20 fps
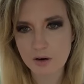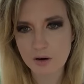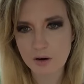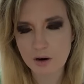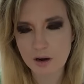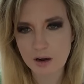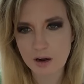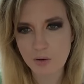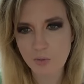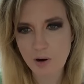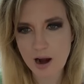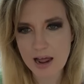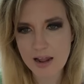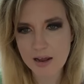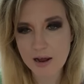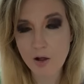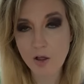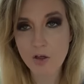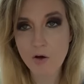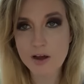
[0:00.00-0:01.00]
uh, Riley,
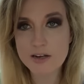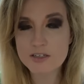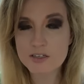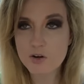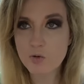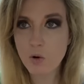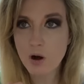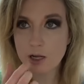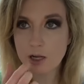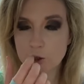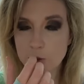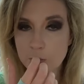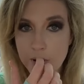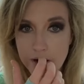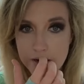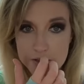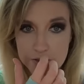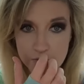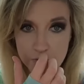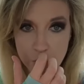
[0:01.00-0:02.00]
although I did watch
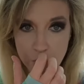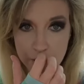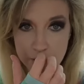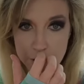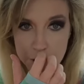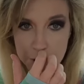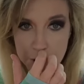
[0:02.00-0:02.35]
parts of Queen